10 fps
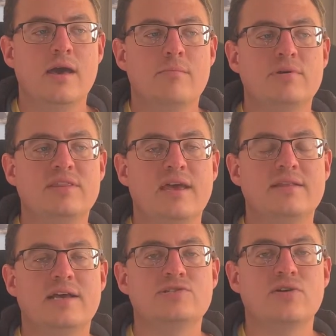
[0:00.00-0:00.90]
But
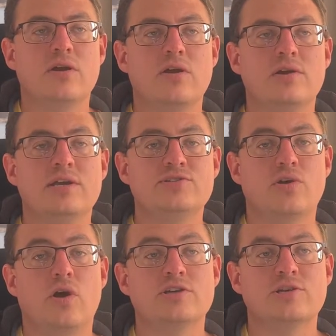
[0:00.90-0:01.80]
then he
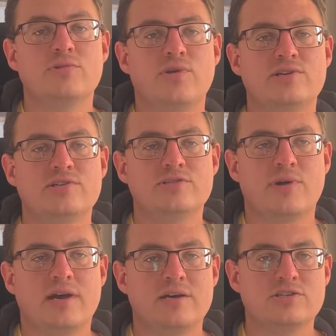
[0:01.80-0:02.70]
started asking me questions
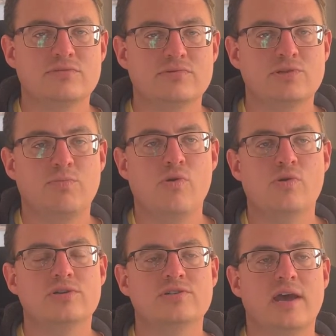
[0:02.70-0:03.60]
about customer
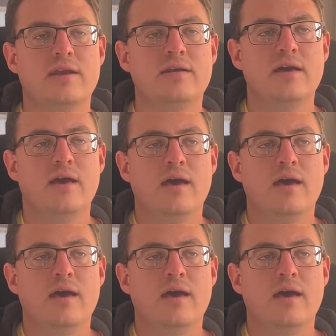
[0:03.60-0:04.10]
support and